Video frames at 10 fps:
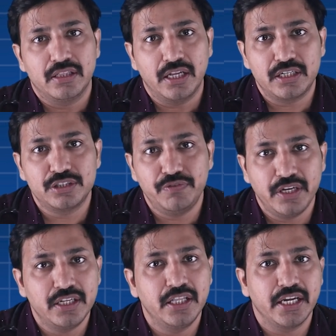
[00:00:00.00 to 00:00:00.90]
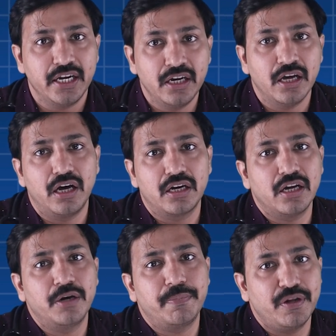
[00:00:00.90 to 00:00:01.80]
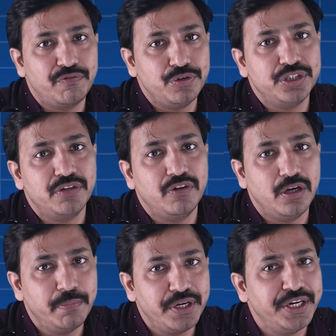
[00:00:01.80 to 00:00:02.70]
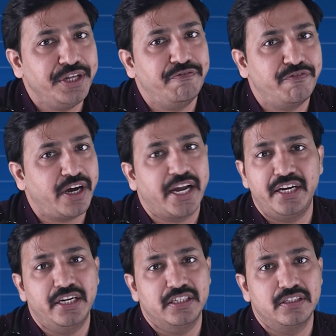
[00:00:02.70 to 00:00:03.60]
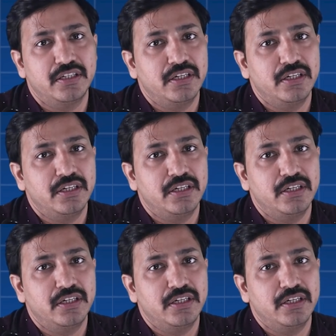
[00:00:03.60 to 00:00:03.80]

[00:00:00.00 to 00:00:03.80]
That's where the end organ perfusion will be defined.